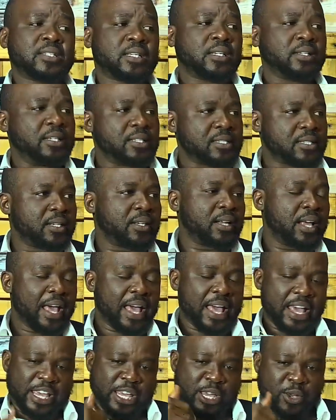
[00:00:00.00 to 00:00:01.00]
He said, listen,
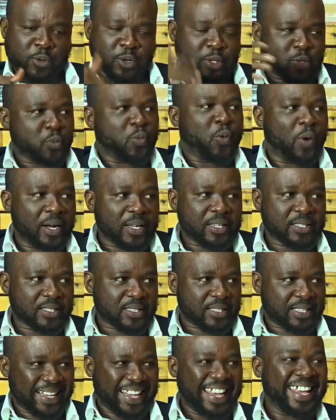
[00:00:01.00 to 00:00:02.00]
he was
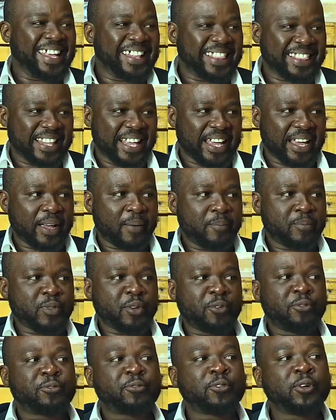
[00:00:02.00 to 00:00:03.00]
once in there
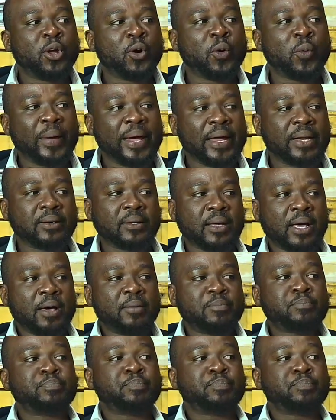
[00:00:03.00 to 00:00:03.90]
following,